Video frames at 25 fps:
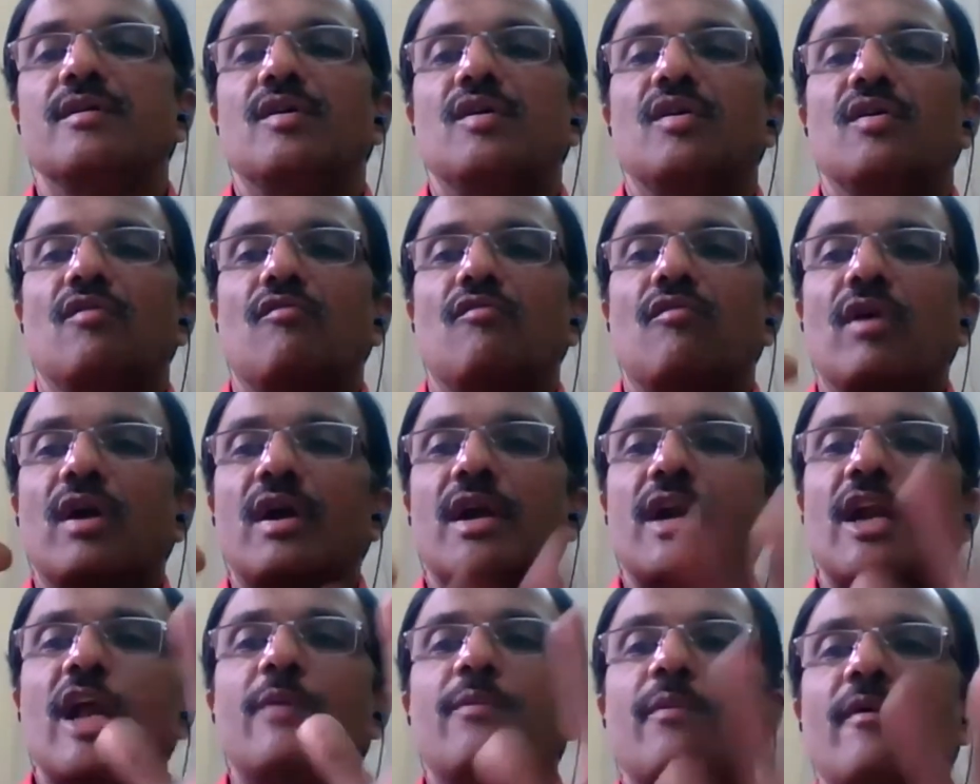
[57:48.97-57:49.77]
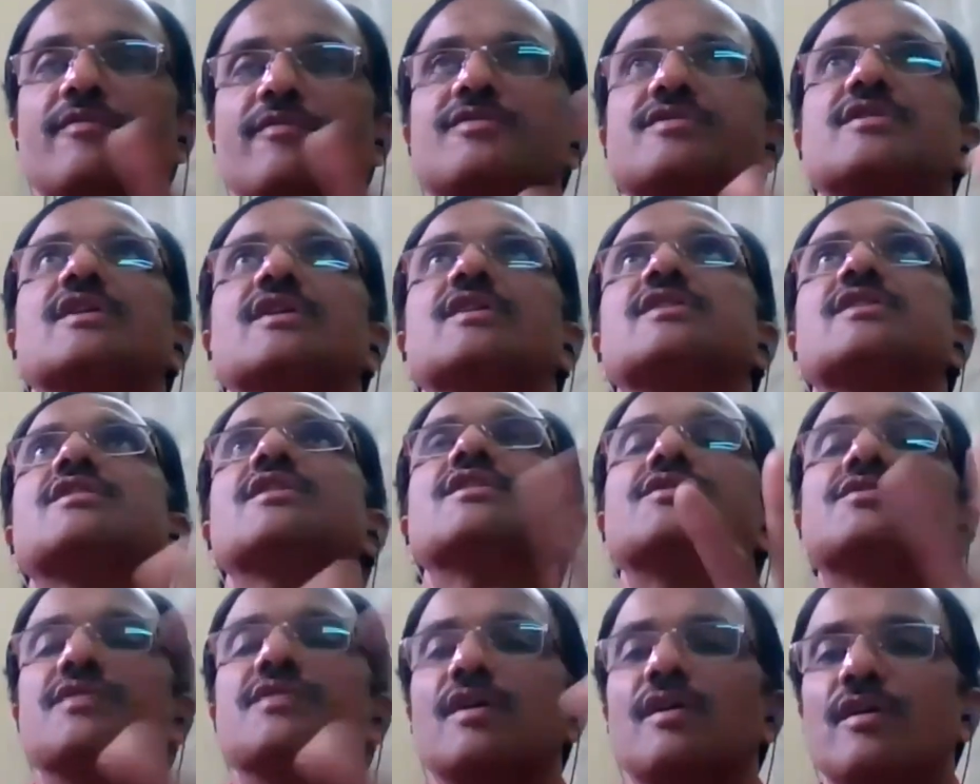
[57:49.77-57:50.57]
What type of
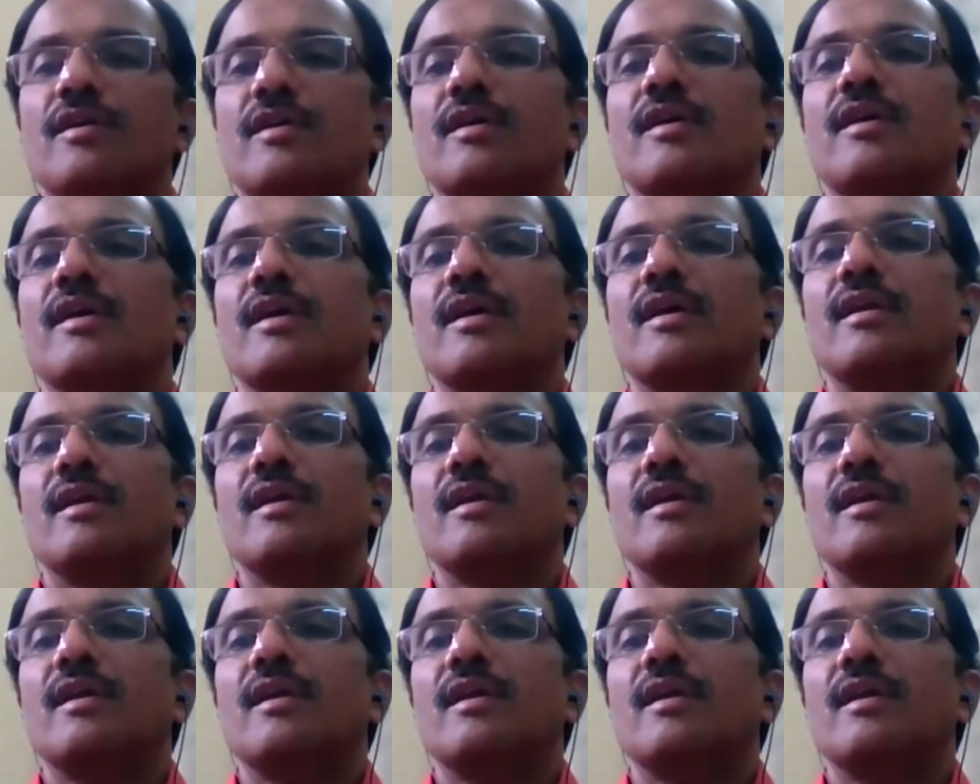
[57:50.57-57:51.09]
structures you are looking in